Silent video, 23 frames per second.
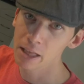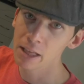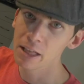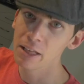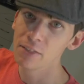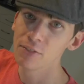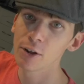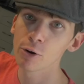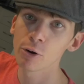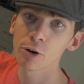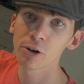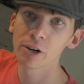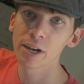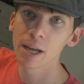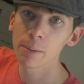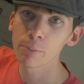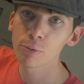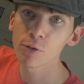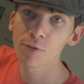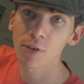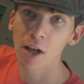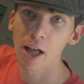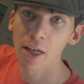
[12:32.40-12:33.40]
There are a
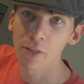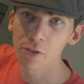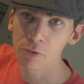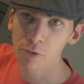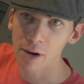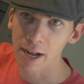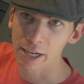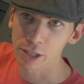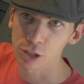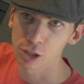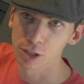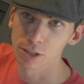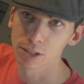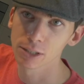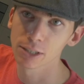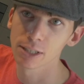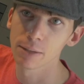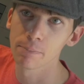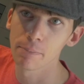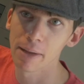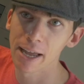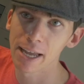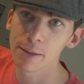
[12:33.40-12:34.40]
number of other actions
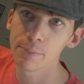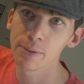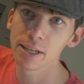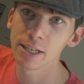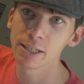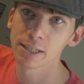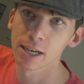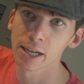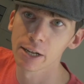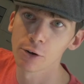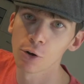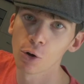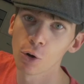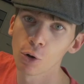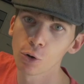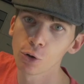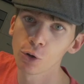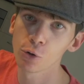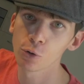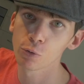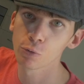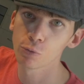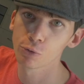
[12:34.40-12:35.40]
that may be done
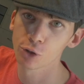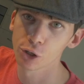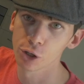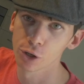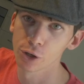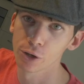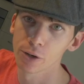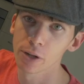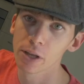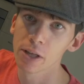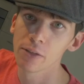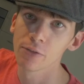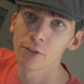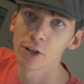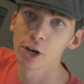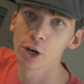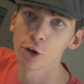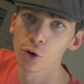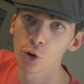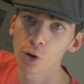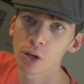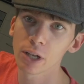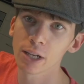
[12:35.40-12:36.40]
on your turn that are
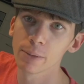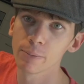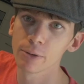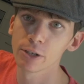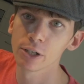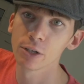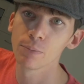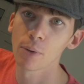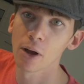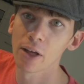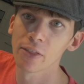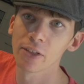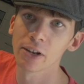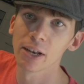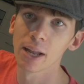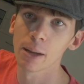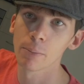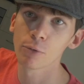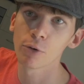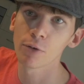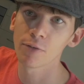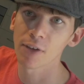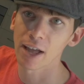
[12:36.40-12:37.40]
not limited by the
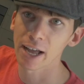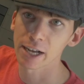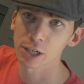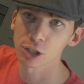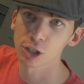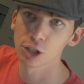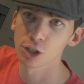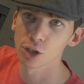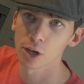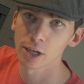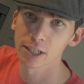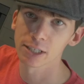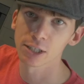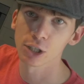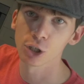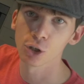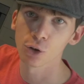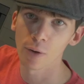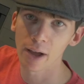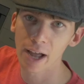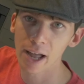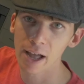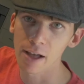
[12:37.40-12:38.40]
number of action dice that
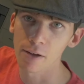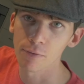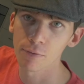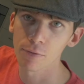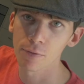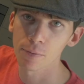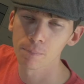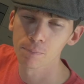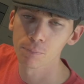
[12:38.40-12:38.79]
you have.